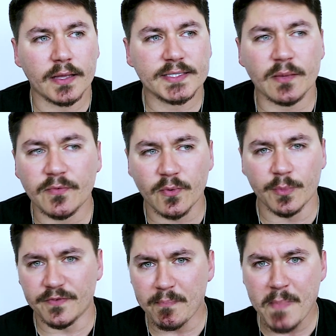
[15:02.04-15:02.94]
some
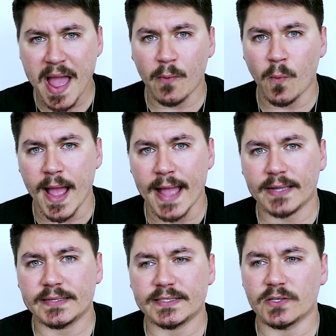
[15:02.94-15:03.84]
form of matte
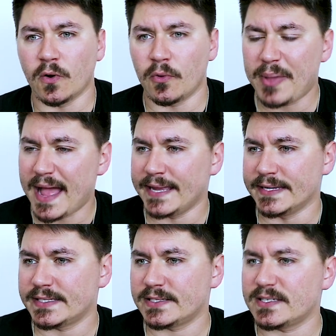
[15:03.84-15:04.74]
wax or
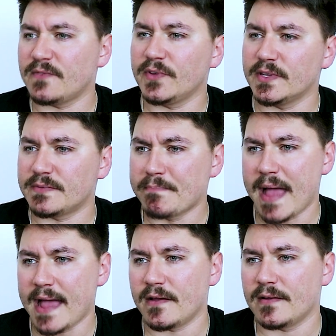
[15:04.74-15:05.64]
paste, something that's
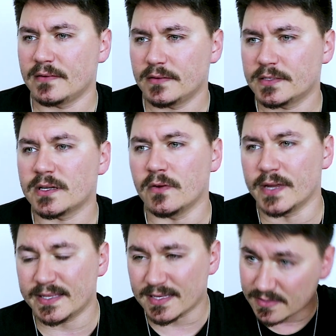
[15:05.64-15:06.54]
matte so
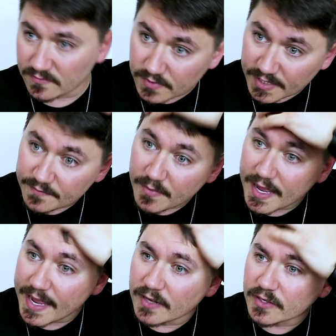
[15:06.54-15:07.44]
it doesn't leave my
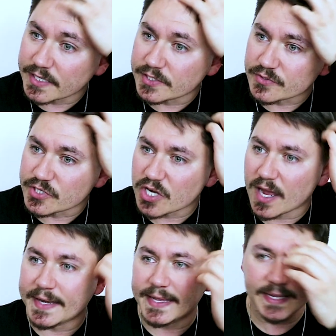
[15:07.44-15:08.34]
hair looking too
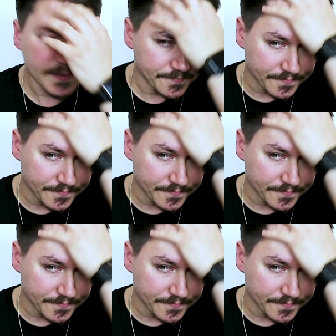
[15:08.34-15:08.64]
shiny.